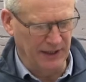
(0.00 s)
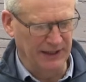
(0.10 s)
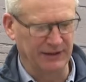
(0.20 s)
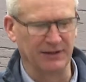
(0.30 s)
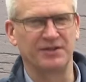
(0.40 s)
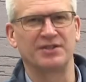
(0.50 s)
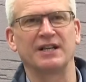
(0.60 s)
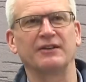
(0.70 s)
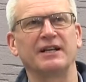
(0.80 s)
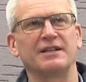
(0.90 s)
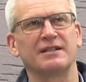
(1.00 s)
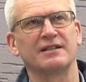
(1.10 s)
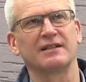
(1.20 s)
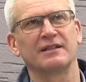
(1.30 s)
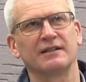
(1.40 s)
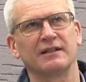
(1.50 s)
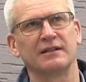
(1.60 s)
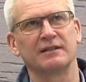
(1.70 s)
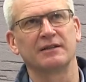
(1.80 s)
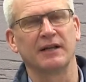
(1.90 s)
the little series
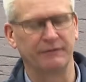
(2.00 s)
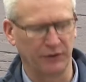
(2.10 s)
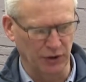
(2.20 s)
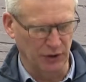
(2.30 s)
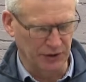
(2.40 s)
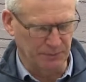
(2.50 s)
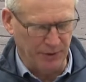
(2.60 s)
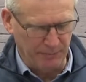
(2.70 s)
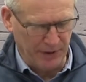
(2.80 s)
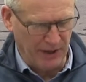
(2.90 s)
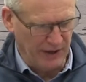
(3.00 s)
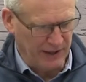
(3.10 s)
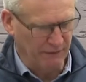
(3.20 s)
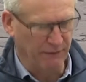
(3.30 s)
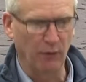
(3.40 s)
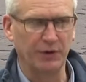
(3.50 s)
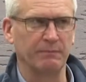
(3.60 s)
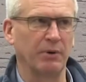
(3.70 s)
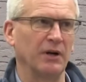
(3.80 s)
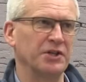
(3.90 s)
that I've called Preparing for
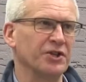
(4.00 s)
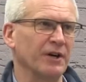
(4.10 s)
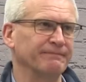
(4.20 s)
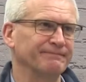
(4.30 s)
Departure.